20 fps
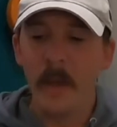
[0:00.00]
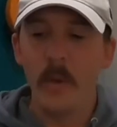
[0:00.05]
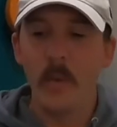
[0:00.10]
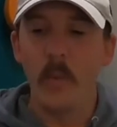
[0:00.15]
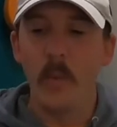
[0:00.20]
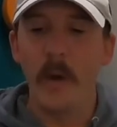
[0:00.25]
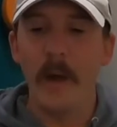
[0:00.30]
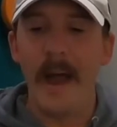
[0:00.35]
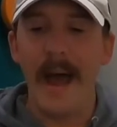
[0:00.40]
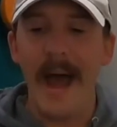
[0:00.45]

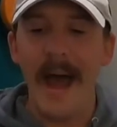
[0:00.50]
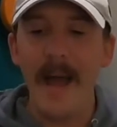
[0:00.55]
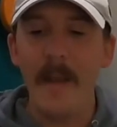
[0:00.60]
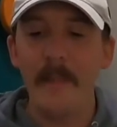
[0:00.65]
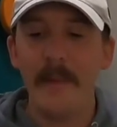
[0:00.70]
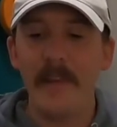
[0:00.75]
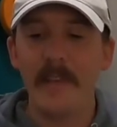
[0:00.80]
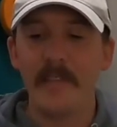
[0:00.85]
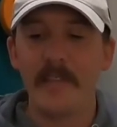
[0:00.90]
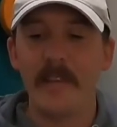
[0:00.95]
Where
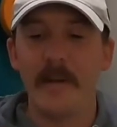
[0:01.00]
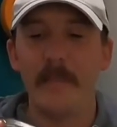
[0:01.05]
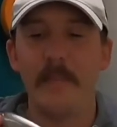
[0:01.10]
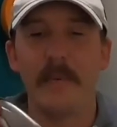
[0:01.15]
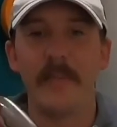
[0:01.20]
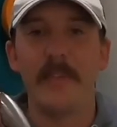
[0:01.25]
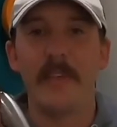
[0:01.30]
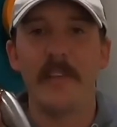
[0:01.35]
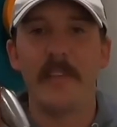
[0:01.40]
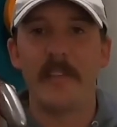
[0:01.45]
I messed up
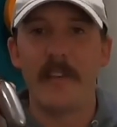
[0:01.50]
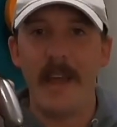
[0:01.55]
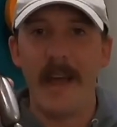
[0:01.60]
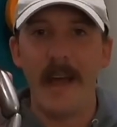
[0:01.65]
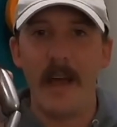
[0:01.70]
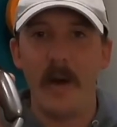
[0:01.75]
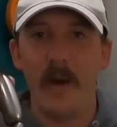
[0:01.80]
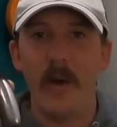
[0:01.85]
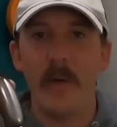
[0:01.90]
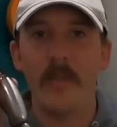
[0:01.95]
with this
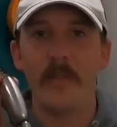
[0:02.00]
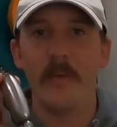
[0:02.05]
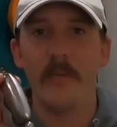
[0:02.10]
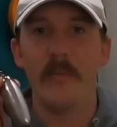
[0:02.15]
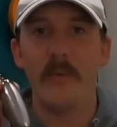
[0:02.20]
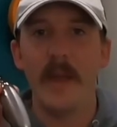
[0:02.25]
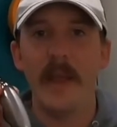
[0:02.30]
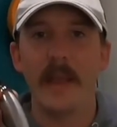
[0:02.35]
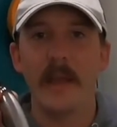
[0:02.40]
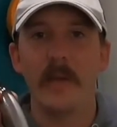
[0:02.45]
guy on the
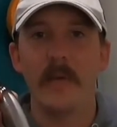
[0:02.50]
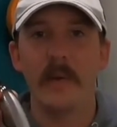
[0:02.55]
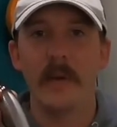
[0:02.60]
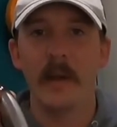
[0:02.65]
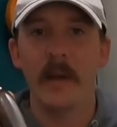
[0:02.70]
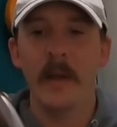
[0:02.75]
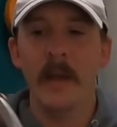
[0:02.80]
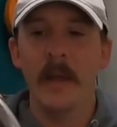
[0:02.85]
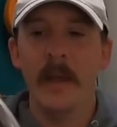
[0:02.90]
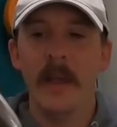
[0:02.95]

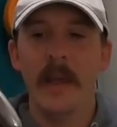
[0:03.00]
regular